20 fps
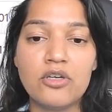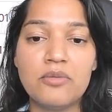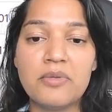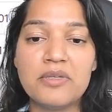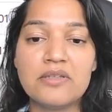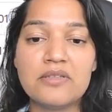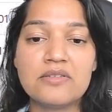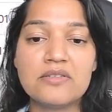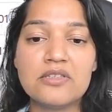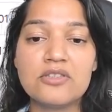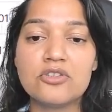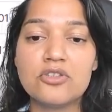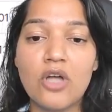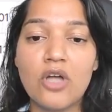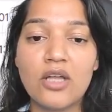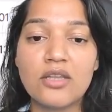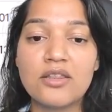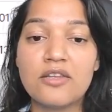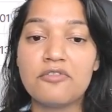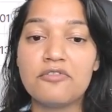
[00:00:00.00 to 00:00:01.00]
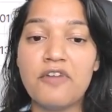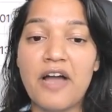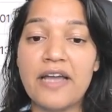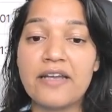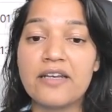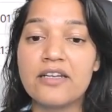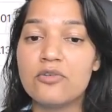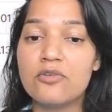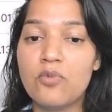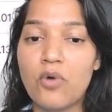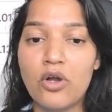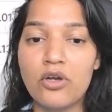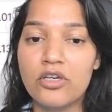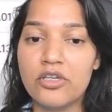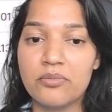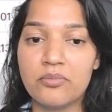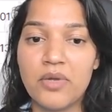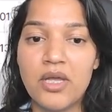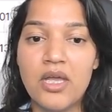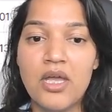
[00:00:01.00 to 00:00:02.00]
And this is not the final
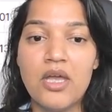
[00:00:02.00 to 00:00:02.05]
volume.